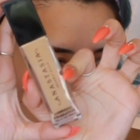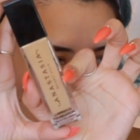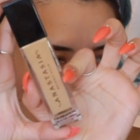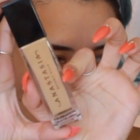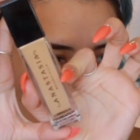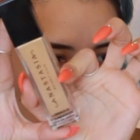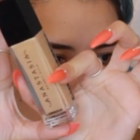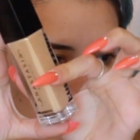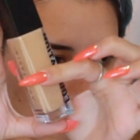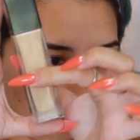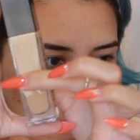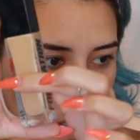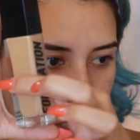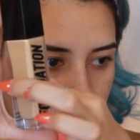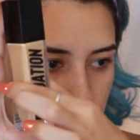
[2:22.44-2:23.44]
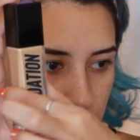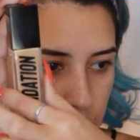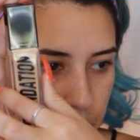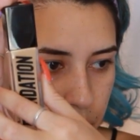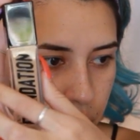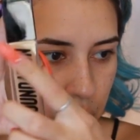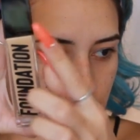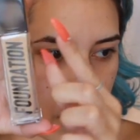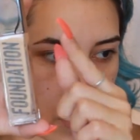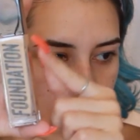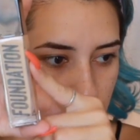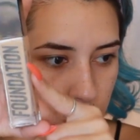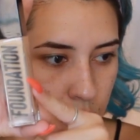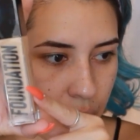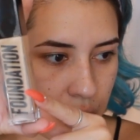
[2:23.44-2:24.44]
Anastasia, it says
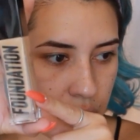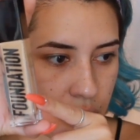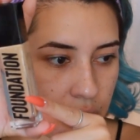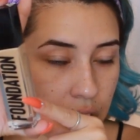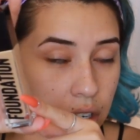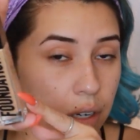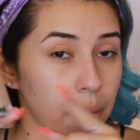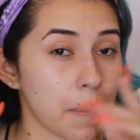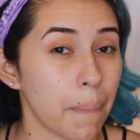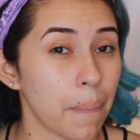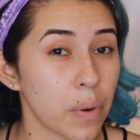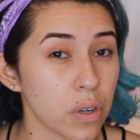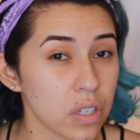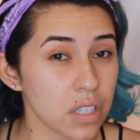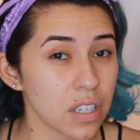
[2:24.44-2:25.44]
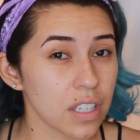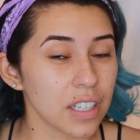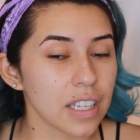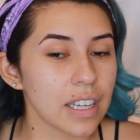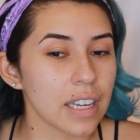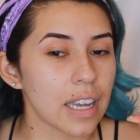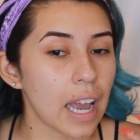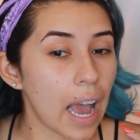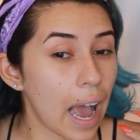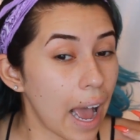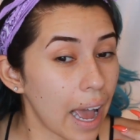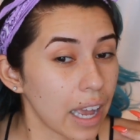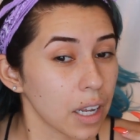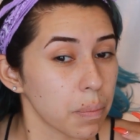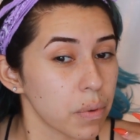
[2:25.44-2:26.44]
foundation right over here. I
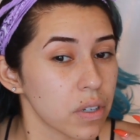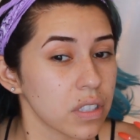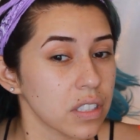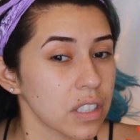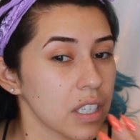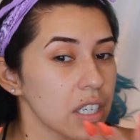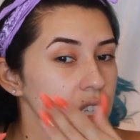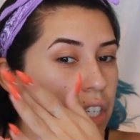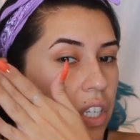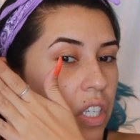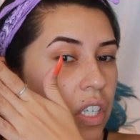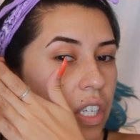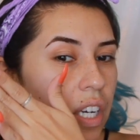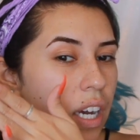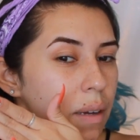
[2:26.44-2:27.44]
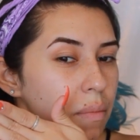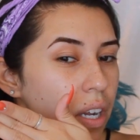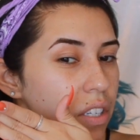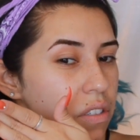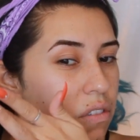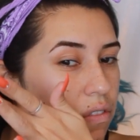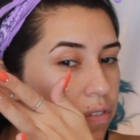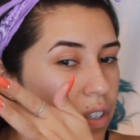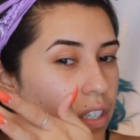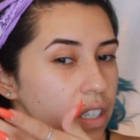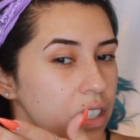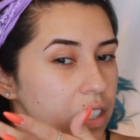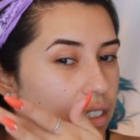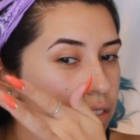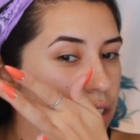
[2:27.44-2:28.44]
personally, I'm not too
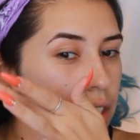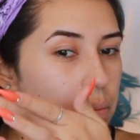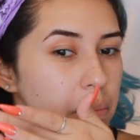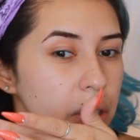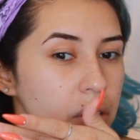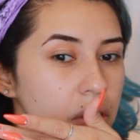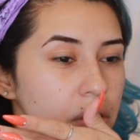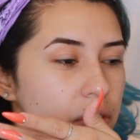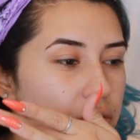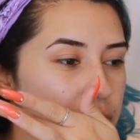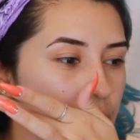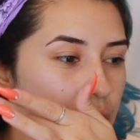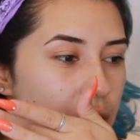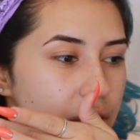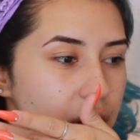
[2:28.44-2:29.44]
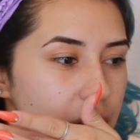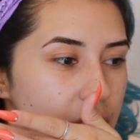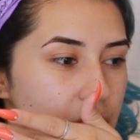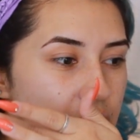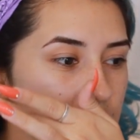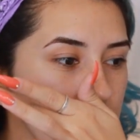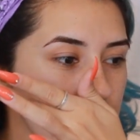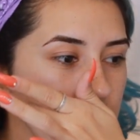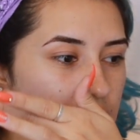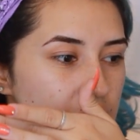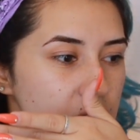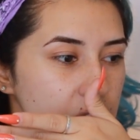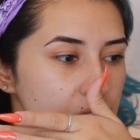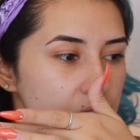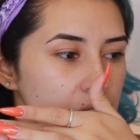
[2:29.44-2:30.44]
fond of this big old font right here.
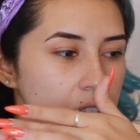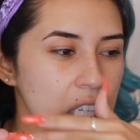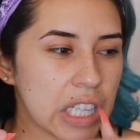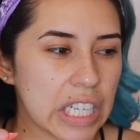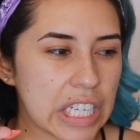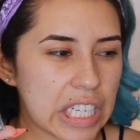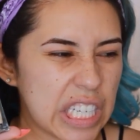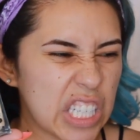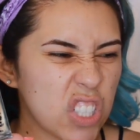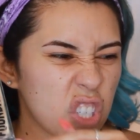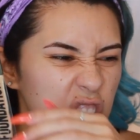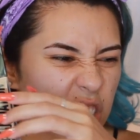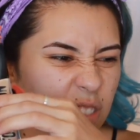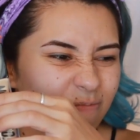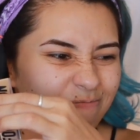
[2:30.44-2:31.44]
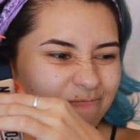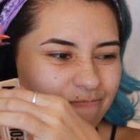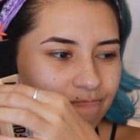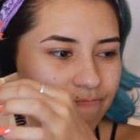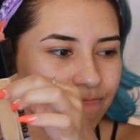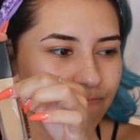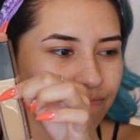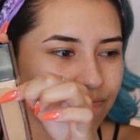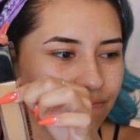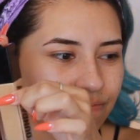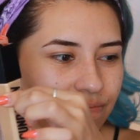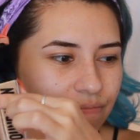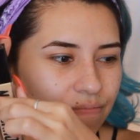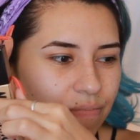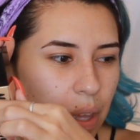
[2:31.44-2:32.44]
Like it just,
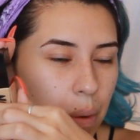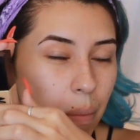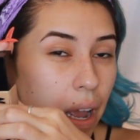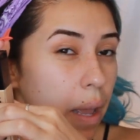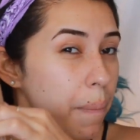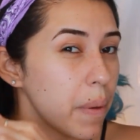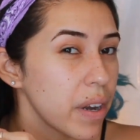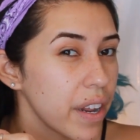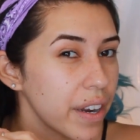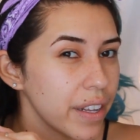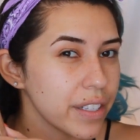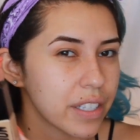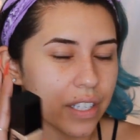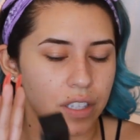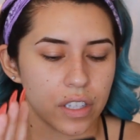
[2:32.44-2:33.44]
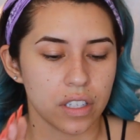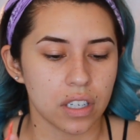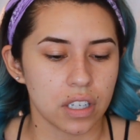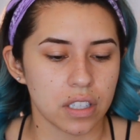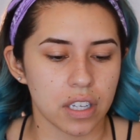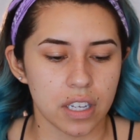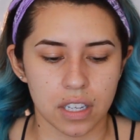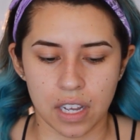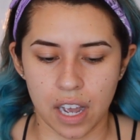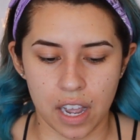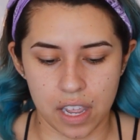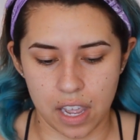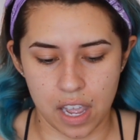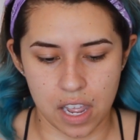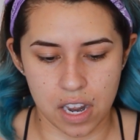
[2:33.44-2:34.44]
in my opinion, it doesn't look like
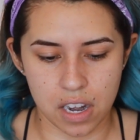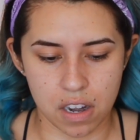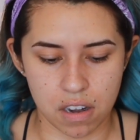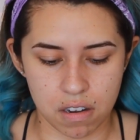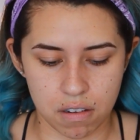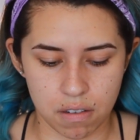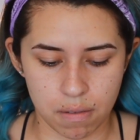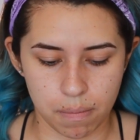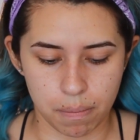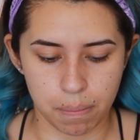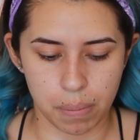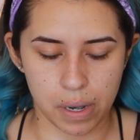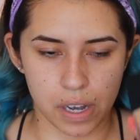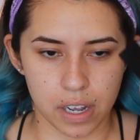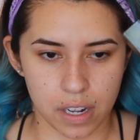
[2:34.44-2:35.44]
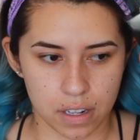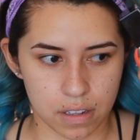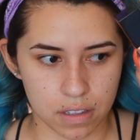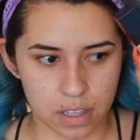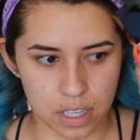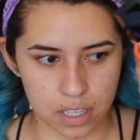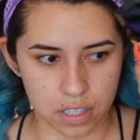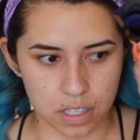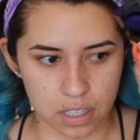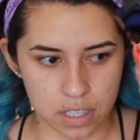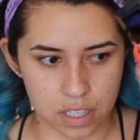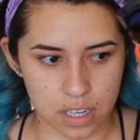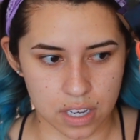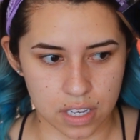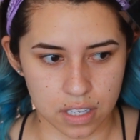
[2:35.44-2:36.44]
high end, but this
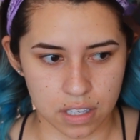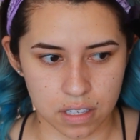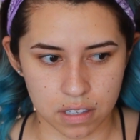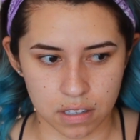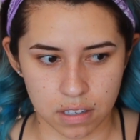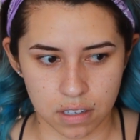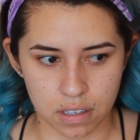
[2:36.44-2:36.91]
looks nice.